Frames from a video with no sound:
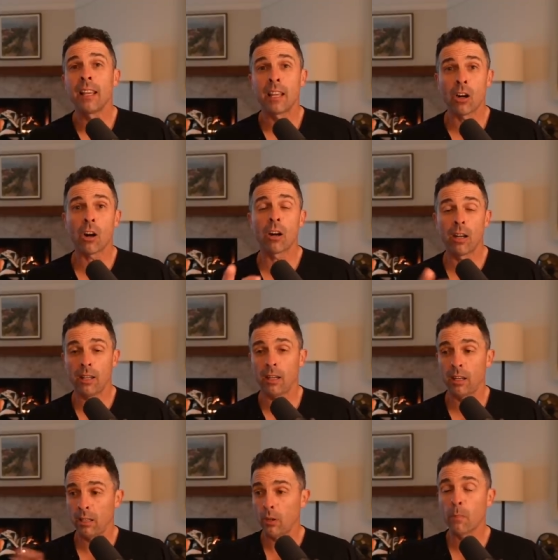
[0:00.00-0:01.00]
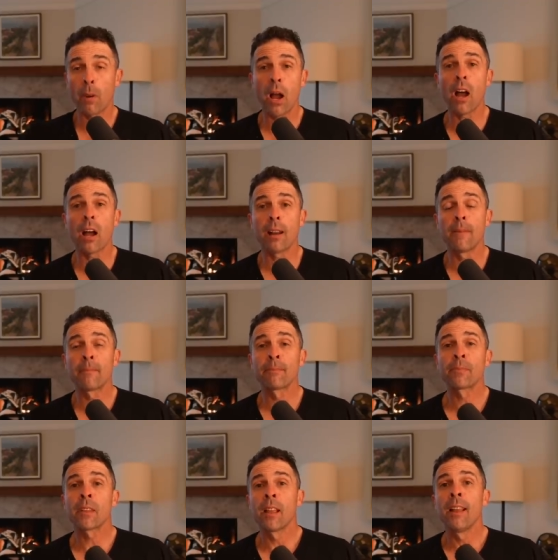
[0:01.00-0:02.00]
in our little pod
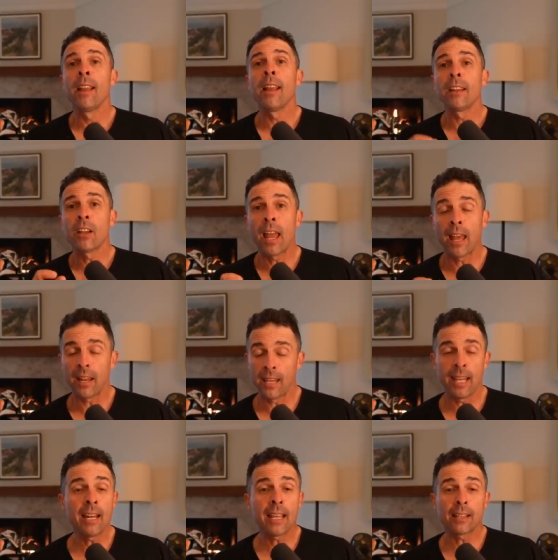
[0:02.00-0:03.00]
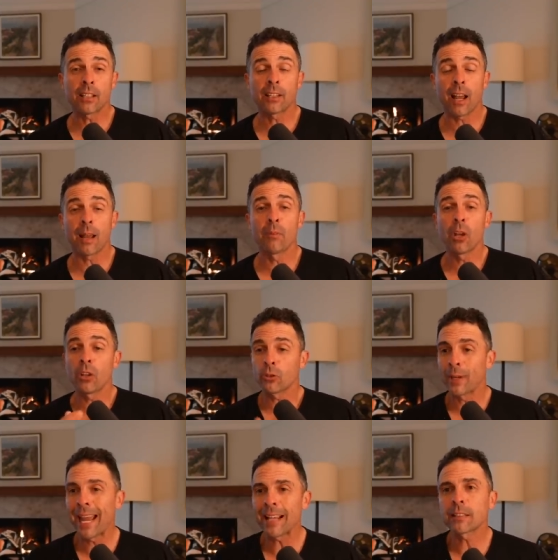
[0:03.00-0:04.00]
at hitting at the time,
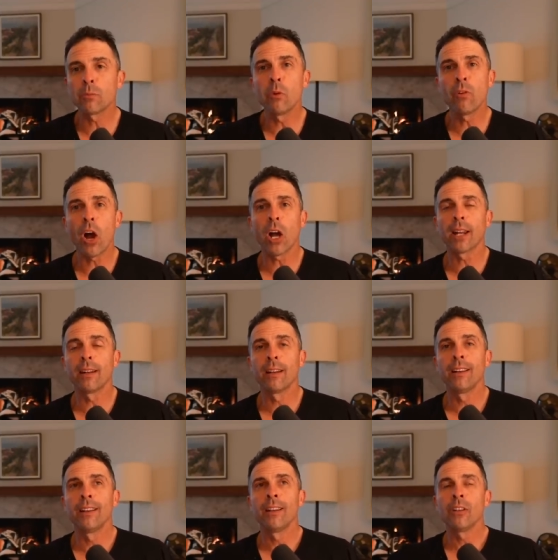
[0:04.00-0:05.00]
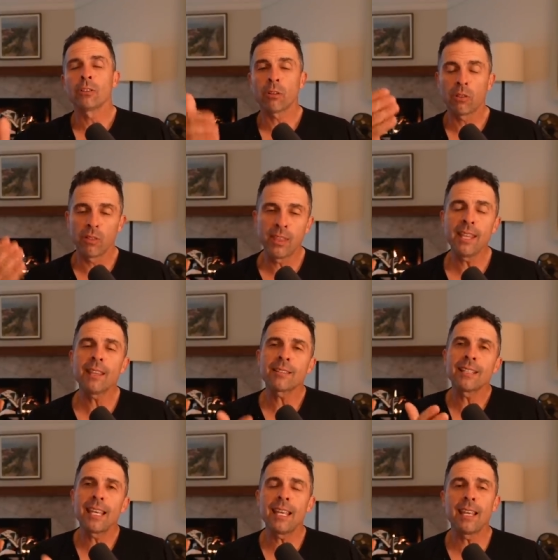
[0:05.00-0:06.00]
so he has to move on. So
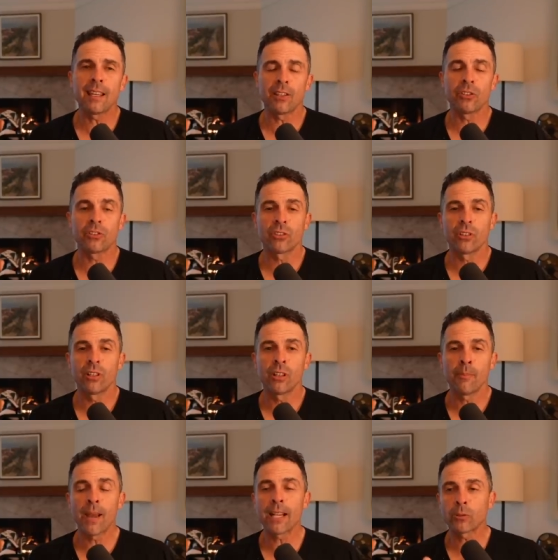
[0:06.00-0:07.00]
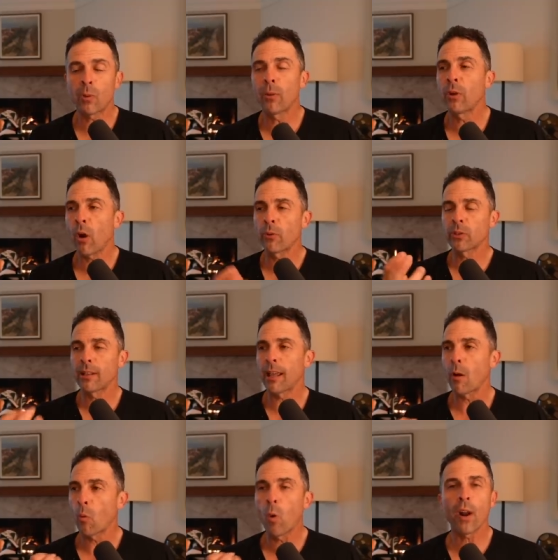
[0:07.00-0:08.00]
this is the best way. We always want
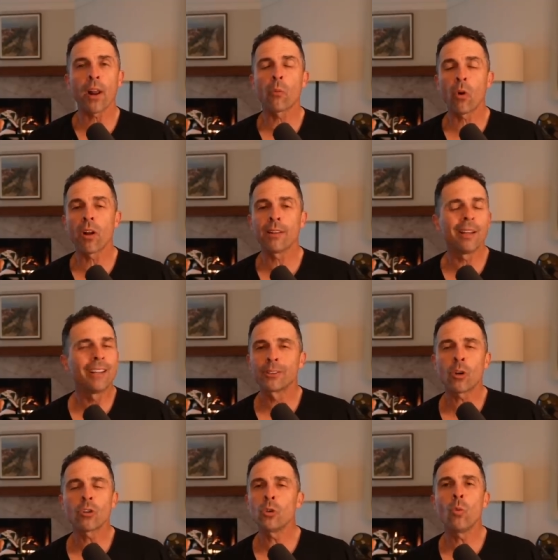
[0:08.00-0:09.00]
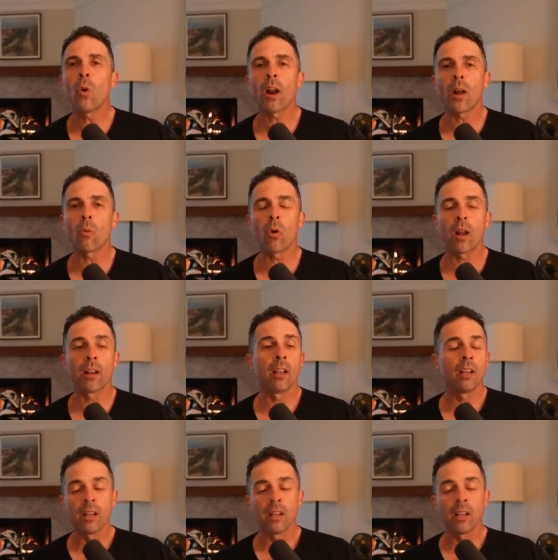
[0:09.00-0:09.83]
that one-on-one. Don't do one-on-one.